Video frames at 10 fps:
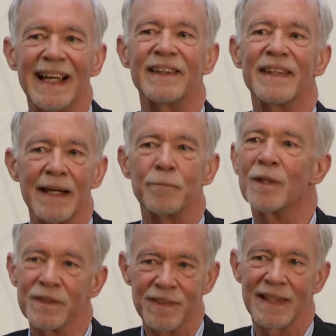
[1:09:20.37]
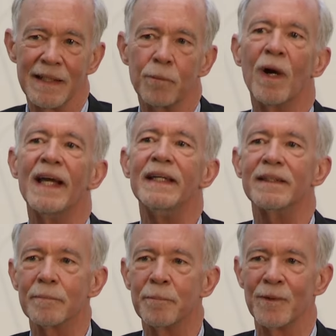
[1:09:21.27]
and that was, in a way,
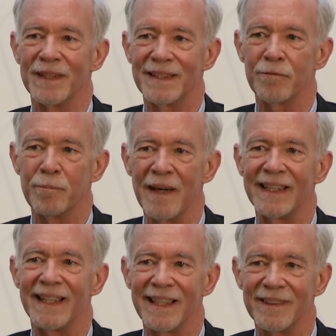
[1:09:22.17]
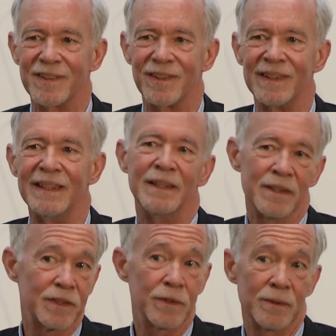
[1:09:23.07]
the point of my answer
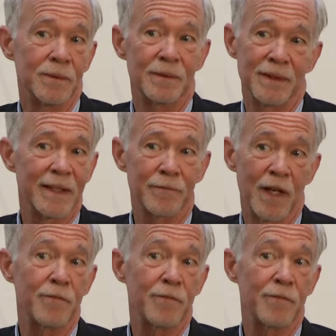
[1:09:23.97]
to a,